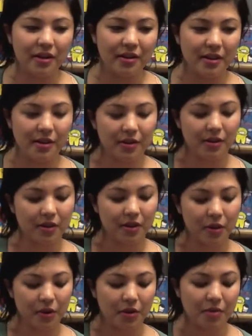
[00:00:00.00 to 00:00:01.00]
your, your
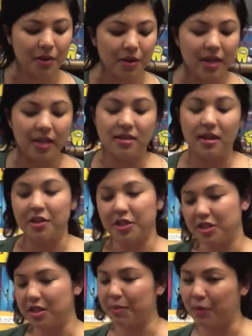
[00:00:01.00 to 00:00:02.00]
local community, it's not
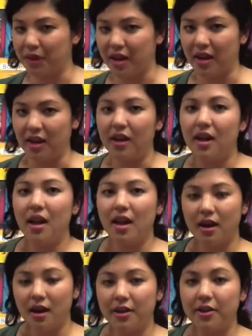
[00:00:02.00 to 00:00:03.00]
just supporting
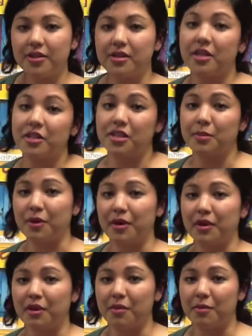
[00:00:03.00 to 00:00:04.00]
an author, it's not just
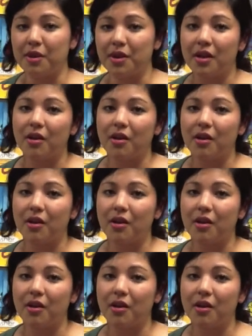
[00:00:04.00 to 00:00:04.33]
supporting your community,